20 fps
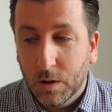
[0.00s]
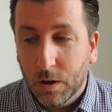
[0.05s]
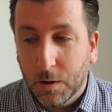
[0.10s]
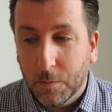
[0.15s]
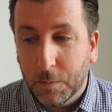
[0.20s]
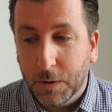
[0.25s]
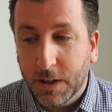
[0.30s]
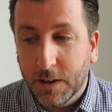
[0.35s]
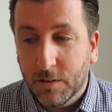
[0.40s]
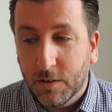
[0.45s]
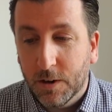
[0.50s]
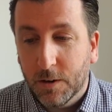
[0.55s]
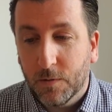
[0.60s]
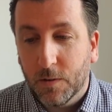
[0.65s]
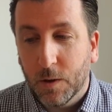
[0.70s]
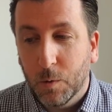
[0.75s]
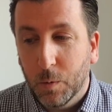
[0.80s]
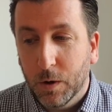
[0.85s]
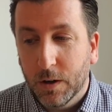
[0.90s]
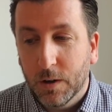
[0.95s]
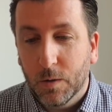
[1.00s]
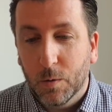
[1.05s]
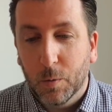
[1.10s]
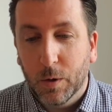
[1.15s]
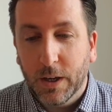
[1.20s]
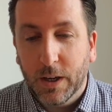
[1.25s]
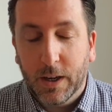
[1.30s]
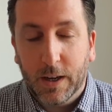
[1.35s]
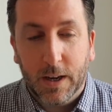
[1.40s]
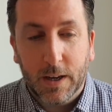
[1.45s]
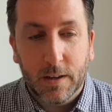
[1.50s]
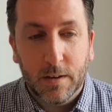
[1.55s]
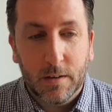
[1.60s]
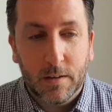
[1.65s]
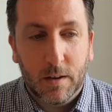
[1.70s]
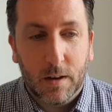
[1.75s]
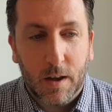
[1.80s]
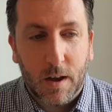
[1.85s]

unbeaten if they win at the weekend.